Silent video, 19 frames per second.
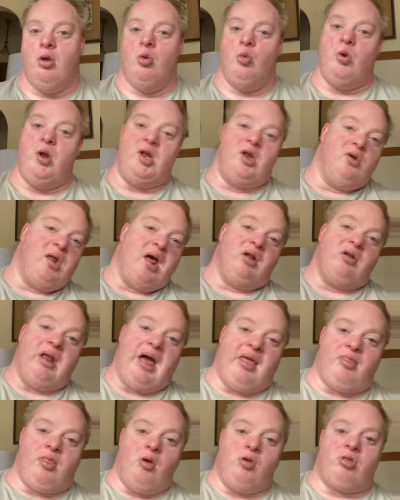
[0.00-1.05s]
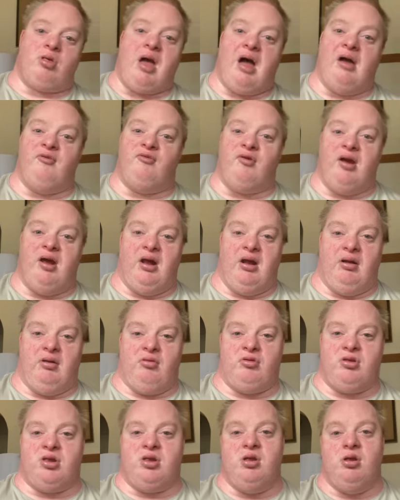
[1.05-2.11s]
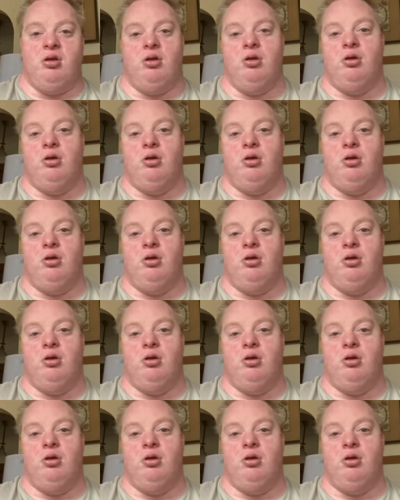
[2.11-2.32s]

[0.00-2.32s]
we do not like those kind of things.